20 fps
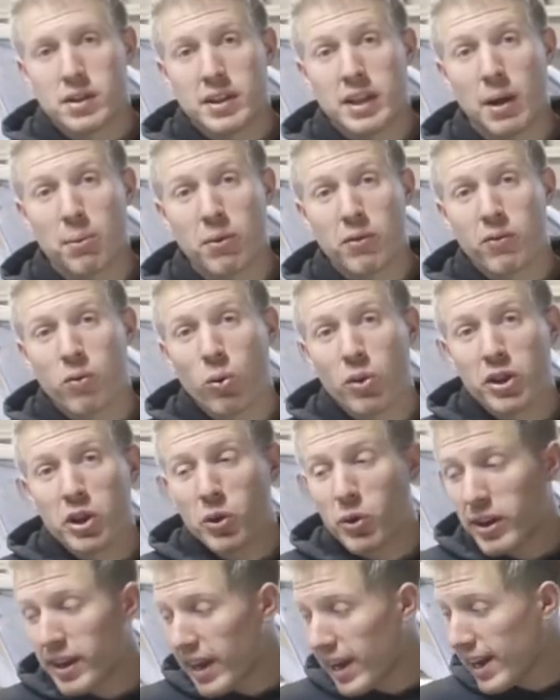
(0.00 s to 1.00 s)
Now before you
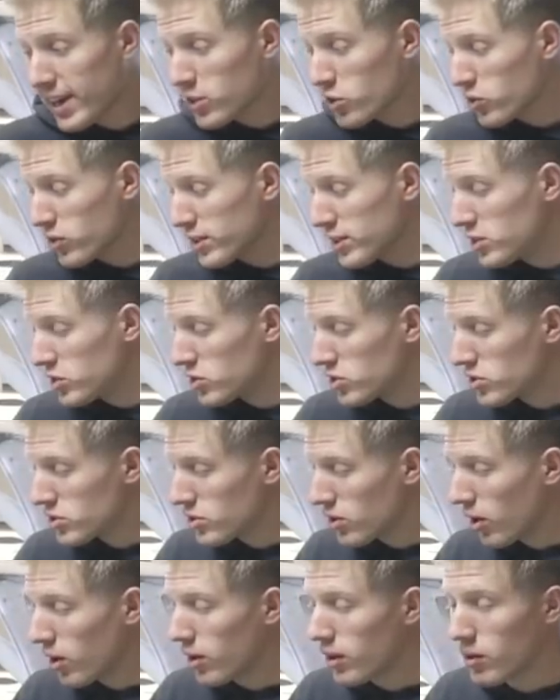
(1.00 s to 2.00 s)
can actually
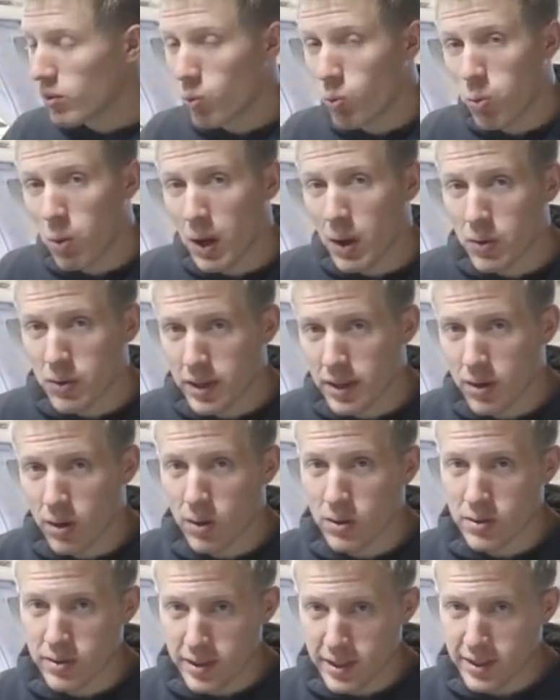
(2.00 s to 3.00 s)
start welding
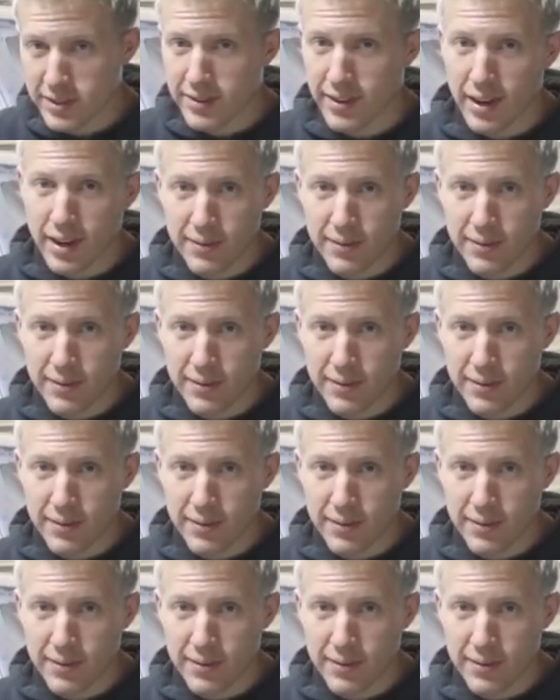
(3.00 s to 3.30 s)
all of these,